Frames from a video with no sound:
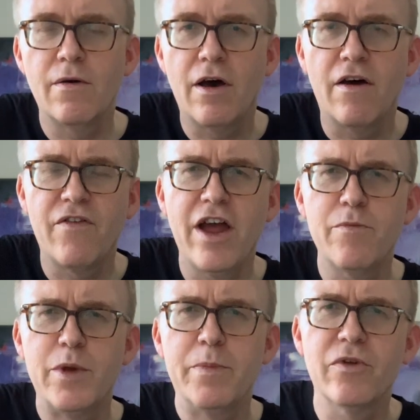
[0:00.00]
I've
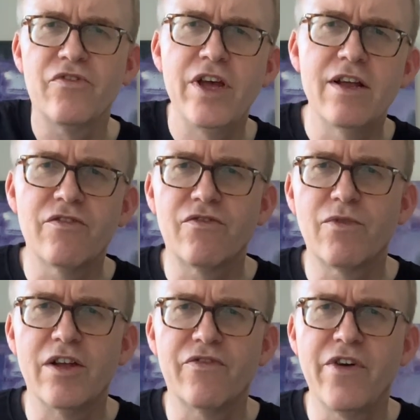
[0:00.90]
heard people saying
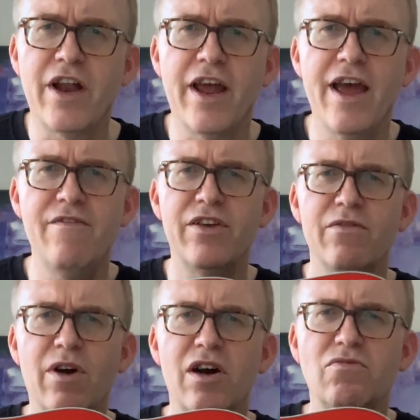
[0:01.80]
it's very heavy.
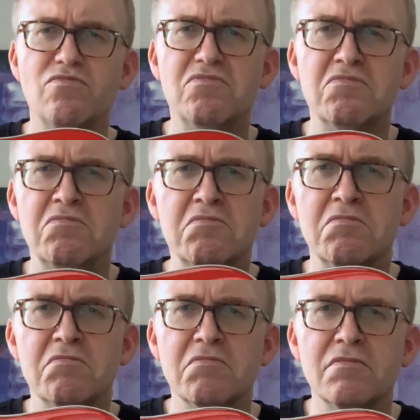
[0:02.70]
Well,
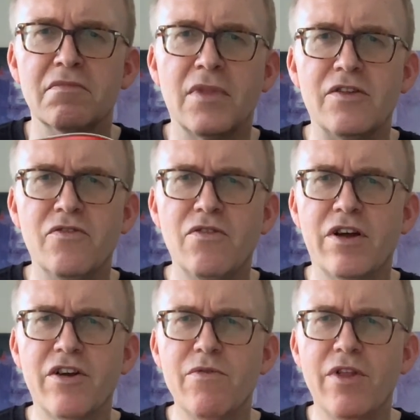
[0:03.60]
I don't
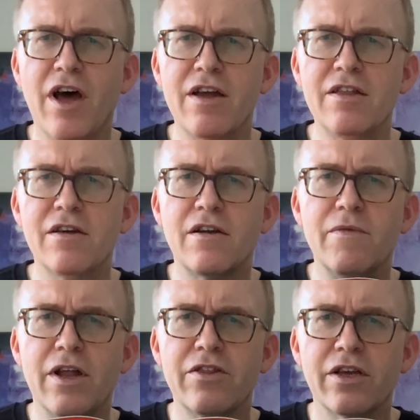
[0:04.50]
agree with that either. I
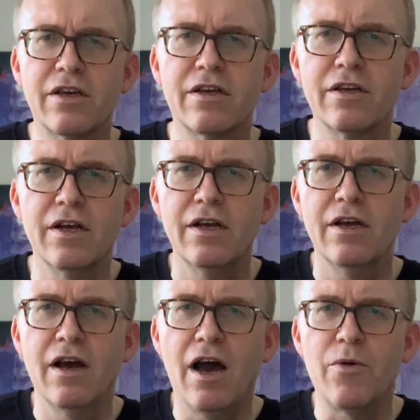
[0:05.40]
mean, I think
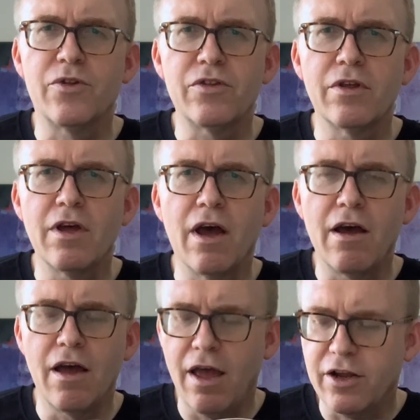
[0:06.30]
I would
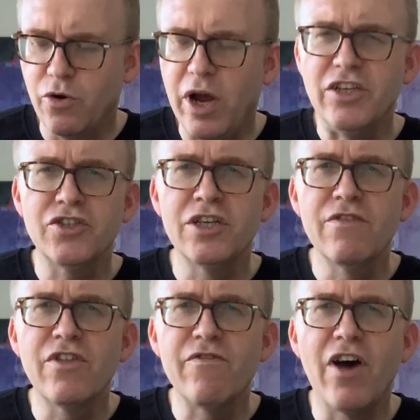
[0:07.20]
question
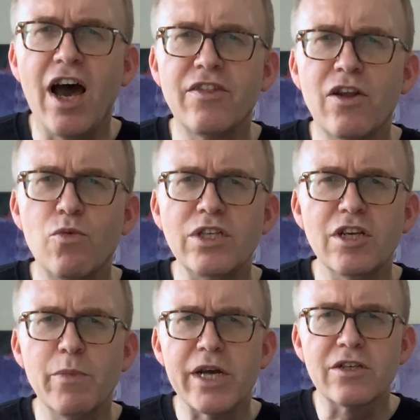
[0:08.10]
if they've had their
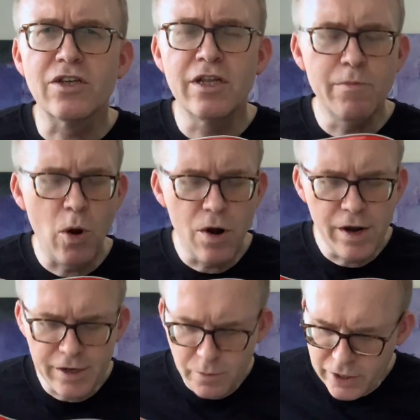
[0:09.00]
Weetabix in the
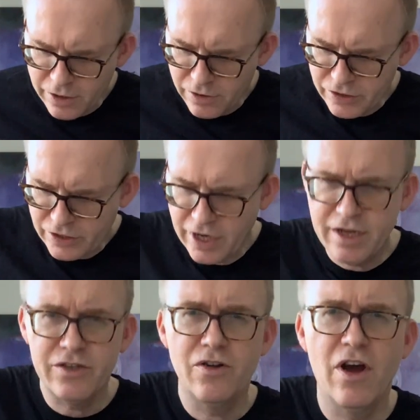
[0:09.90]
morning, because
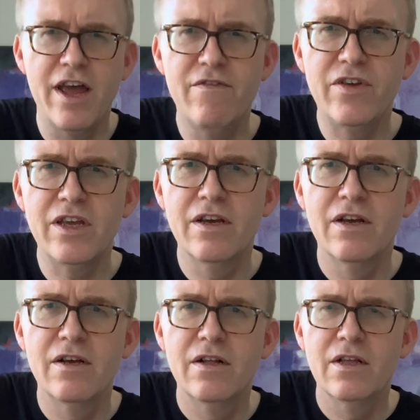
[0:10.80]
it's not heavy.
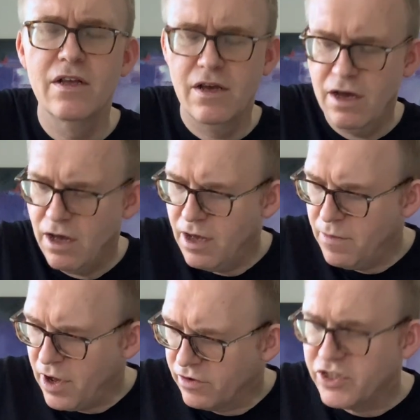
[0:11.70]

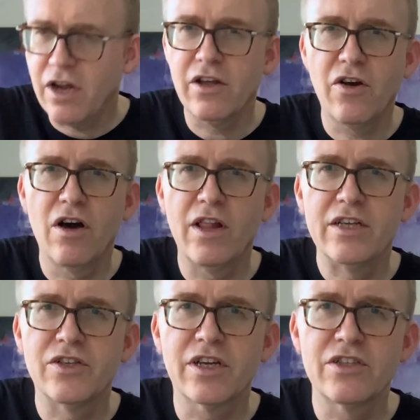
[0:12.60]
I've certainly got
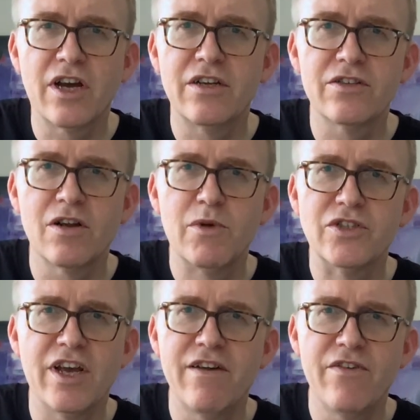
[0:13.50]
electric guitars that are
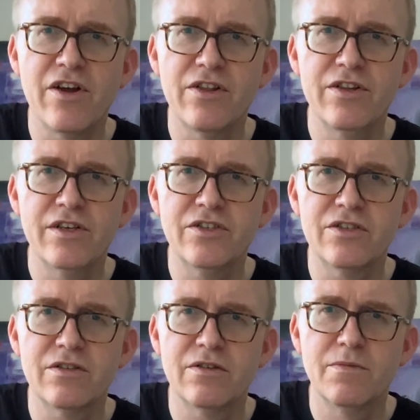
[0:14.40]
much heavier than
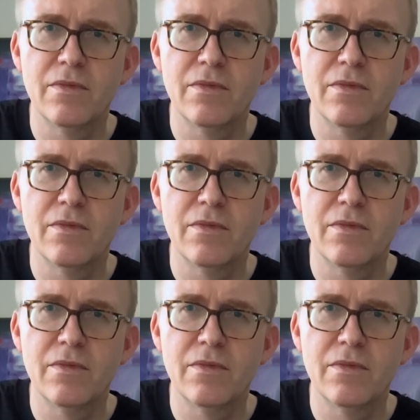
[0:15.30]
this.